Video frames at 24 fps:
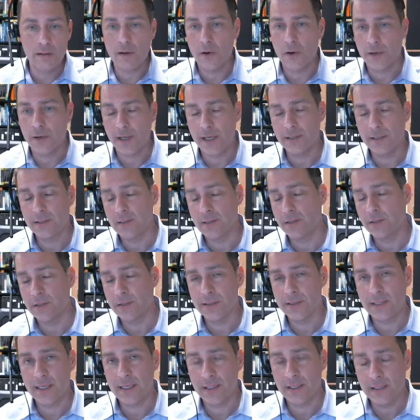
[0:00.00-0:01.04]
Okay, so
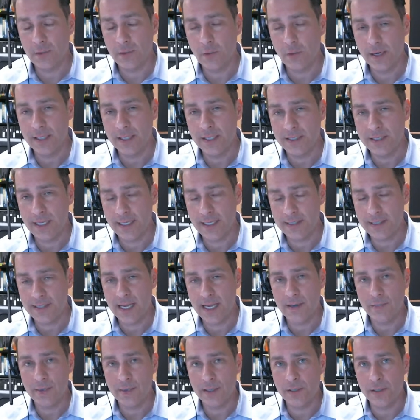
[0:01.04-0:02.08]
you want to say a
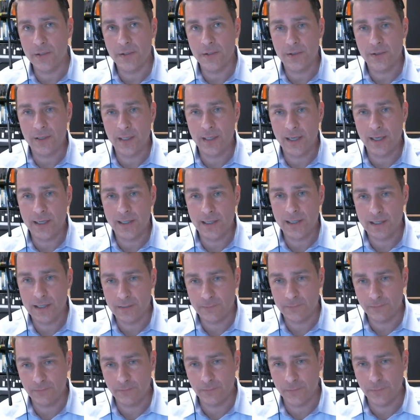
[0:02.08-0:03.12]
statement, usually like
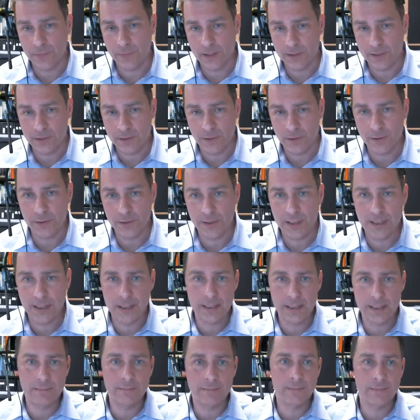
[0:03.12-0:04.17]
it's
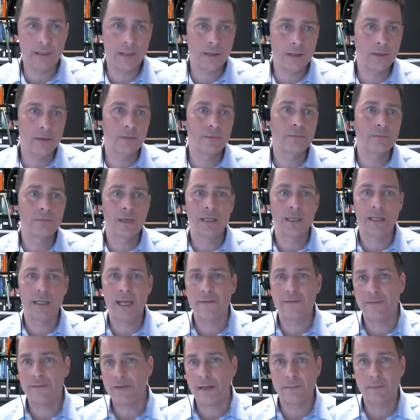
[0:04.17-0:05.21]
currently,
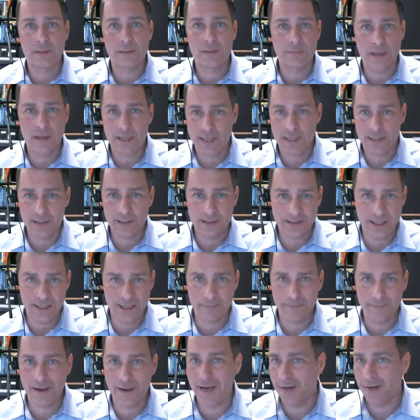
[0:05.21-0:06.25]
11. I'm just making this
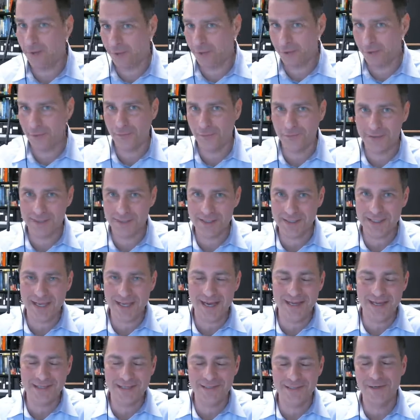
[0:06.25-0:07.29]
up. I don't know. This is
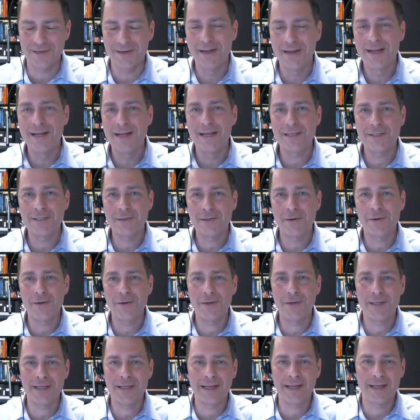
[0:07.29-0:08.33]
the answer. It's
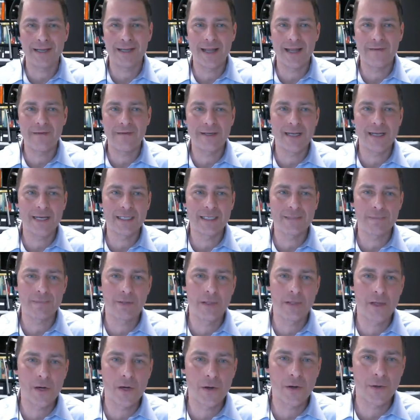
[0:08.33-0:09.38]
currently 11 days
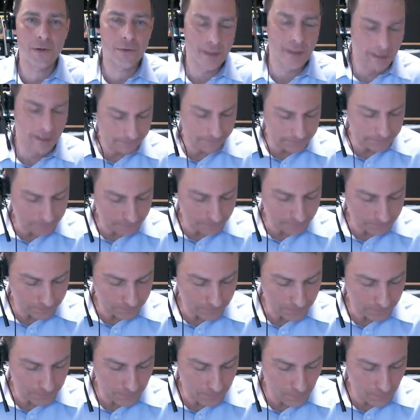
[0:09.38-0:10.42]
below
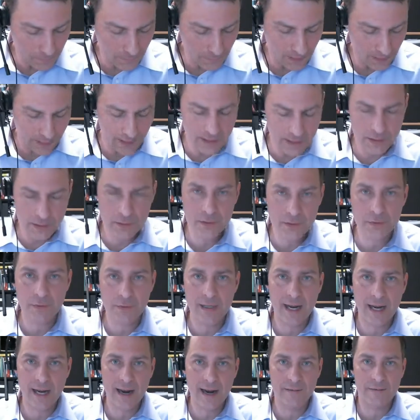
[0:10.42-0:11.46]

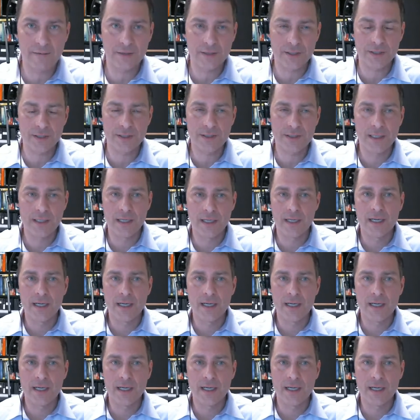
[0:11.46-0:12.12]
industry averages.